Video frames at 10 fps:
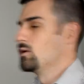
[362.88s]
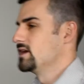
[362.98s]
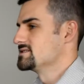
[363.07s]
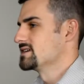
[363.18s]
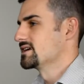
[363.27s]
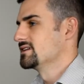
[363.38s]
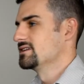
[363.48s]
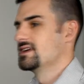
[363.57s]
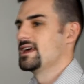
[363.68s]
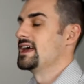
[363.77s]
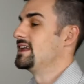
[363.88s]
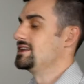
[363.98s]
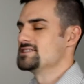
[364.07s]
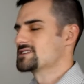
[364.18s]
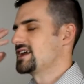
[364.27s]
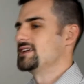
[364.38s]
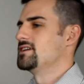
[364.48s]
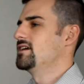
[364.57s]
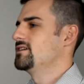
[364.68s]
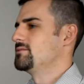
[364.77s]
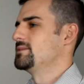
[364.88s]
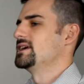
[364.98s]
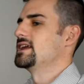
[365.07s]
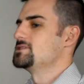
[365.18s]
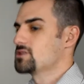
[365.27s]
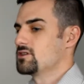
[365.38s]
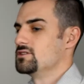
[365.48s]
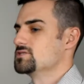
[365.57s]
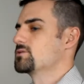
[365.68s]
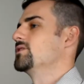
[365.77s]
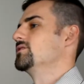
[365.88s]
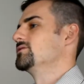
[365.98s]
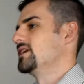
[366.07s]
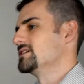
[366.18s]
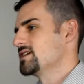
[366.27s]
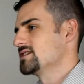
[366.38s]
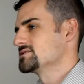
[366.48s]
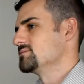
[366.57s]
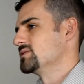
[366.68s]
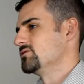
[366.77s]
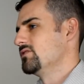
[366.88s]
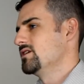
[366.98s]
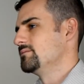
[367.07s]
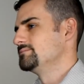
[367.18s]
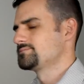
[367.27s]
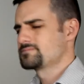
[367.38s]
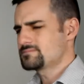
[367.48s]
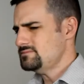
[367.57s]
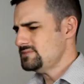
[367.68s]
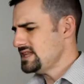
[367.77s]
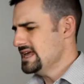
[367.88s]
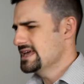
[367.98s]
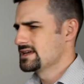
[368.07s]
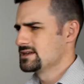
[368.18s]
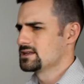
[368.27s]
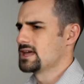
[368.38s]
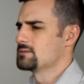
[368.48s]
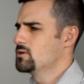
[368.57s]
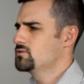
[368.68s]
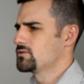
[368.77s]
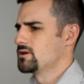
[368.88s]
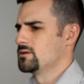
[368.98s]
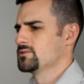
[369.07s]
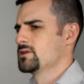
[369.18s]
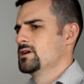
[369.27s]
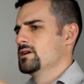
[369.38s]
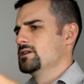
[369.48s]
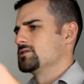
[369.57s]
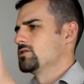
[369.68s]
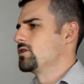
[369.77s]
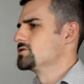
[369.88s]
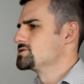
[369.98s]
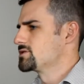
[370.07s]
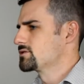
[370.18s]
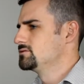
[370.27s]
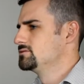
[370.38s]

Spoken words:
wait a second. And it just kind of dawned on me, and I took all these squares, and I tossed them in the drum. And like most drums, it's a large circle